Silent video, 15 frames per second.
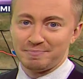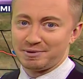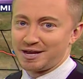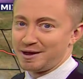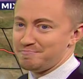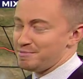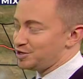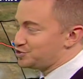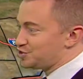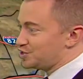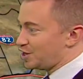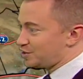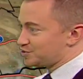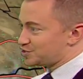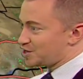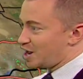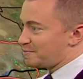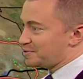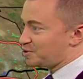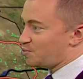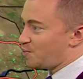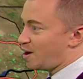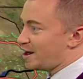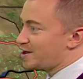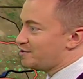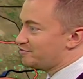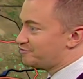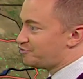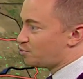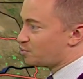But I mentioned all is calm and
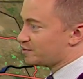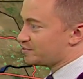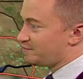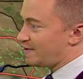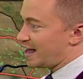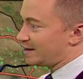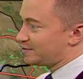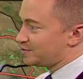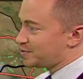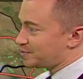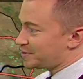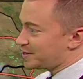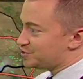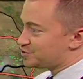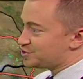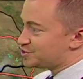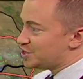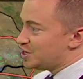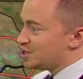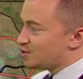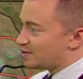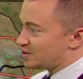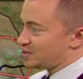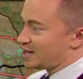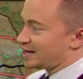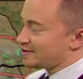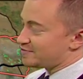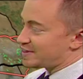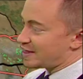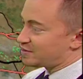quiet for the valley locations with a lot
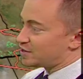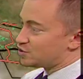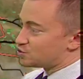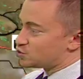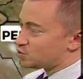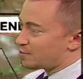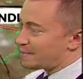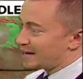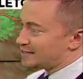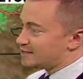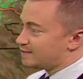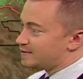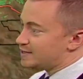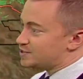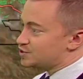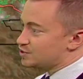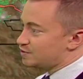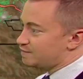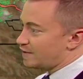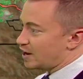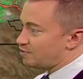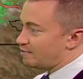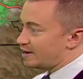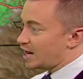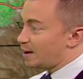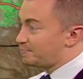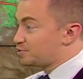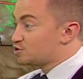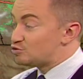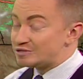of that thunderstorm activity still firing
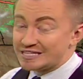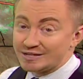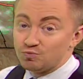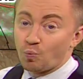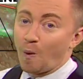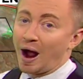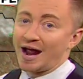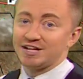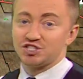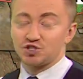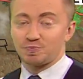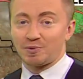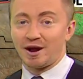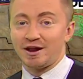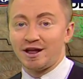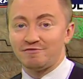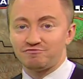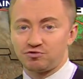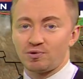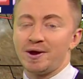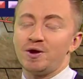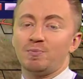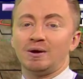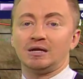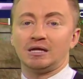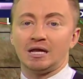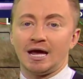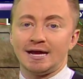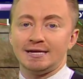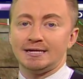up, producing widespread and frequent
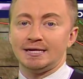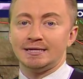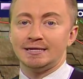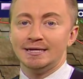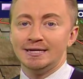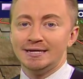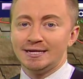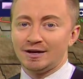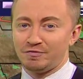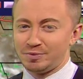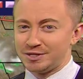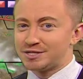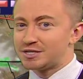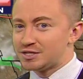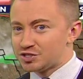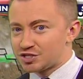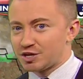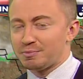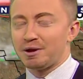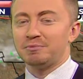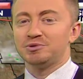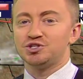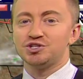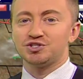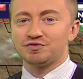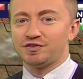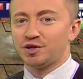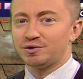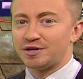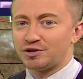lightning. I've been seeing some images
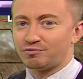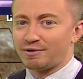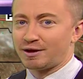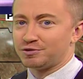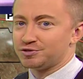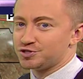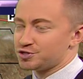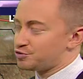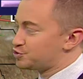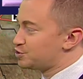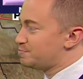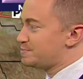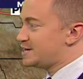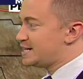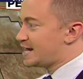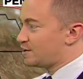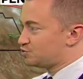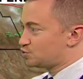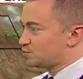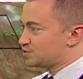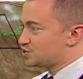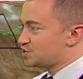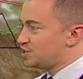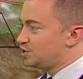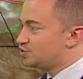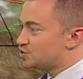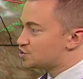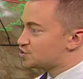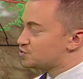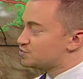floating around on social media out towards the
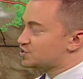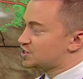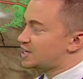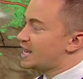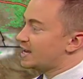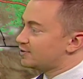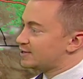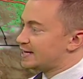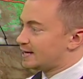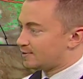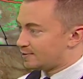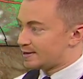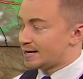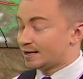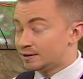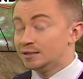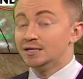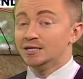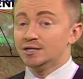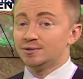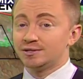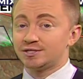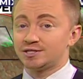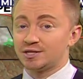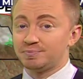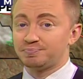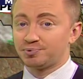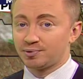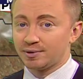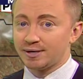Deschutes County area with
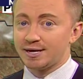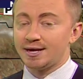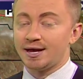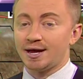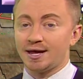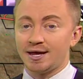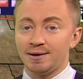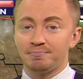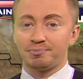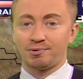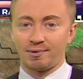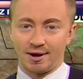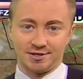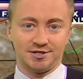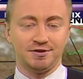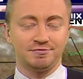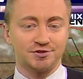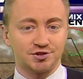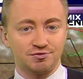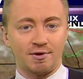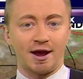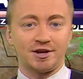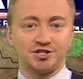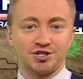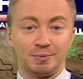some pretty impressive strikes.